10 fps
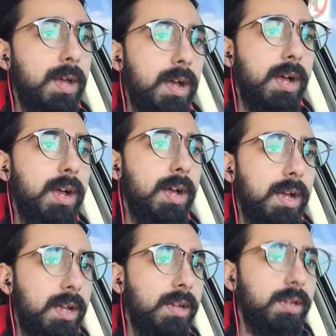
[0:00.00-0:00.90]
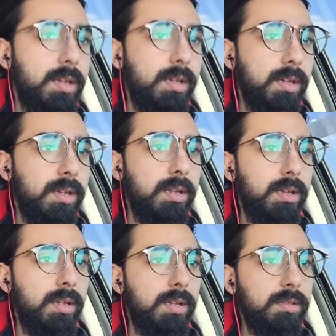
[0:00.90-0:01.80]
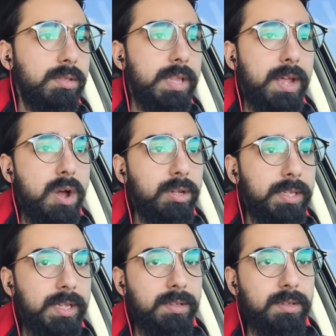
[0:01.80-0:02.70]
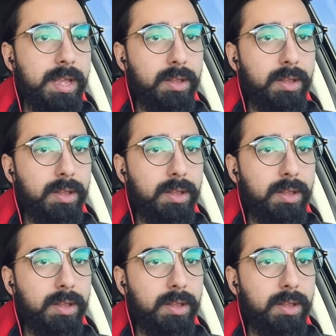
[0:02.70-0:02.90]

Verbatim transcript: So they called in